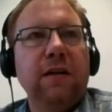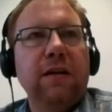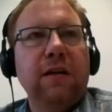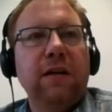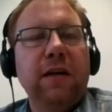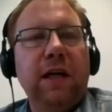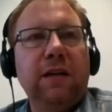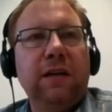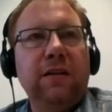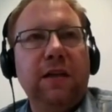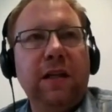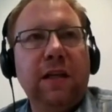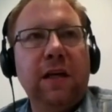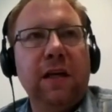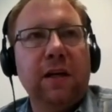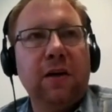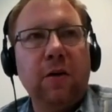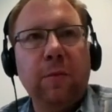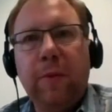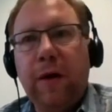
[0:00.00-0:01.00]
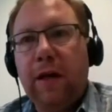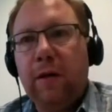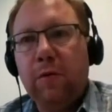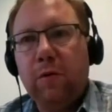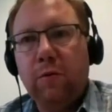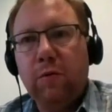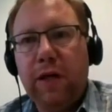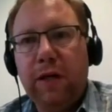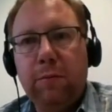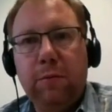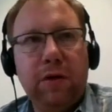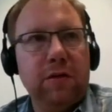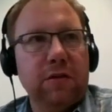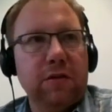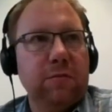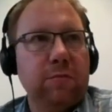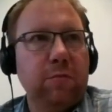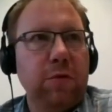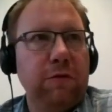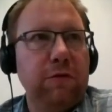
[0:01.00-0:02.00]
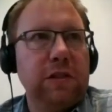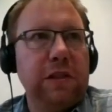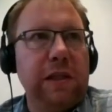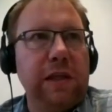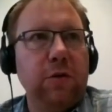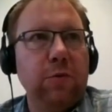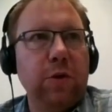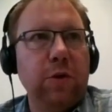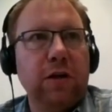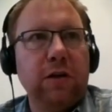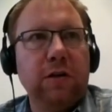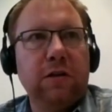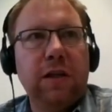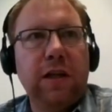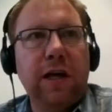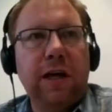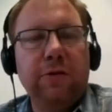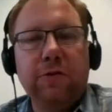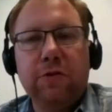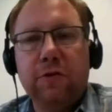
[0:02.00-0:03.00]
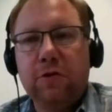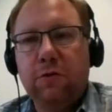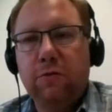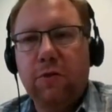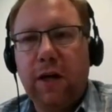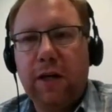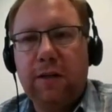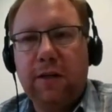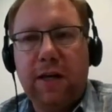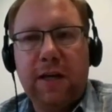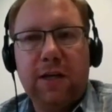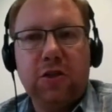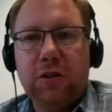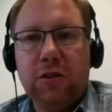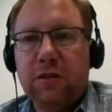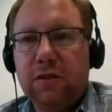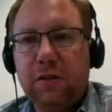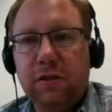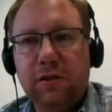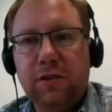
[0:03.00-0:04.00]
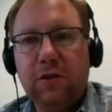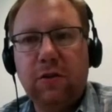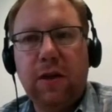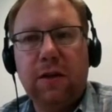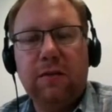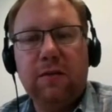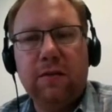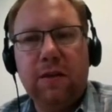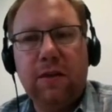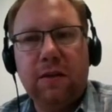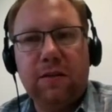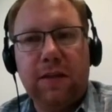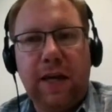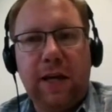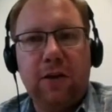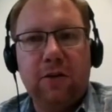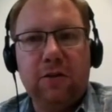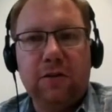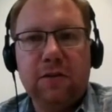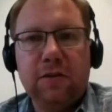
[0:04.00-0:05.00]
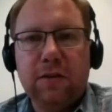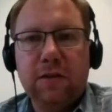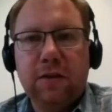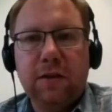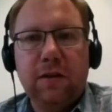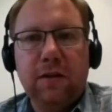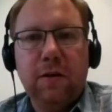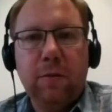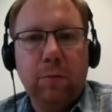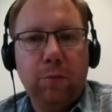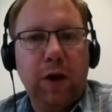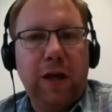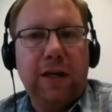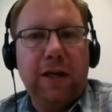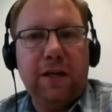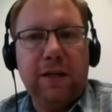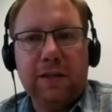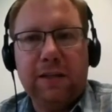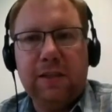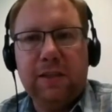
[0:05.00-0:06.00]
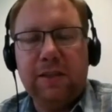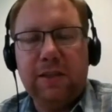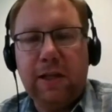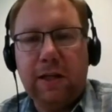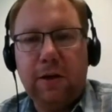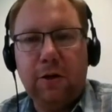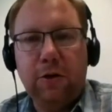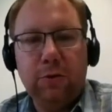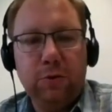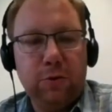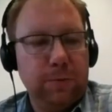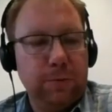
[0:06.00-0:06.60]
and in a compatible way, because previously you were not allowed to write hashes, so that cannot break existing code.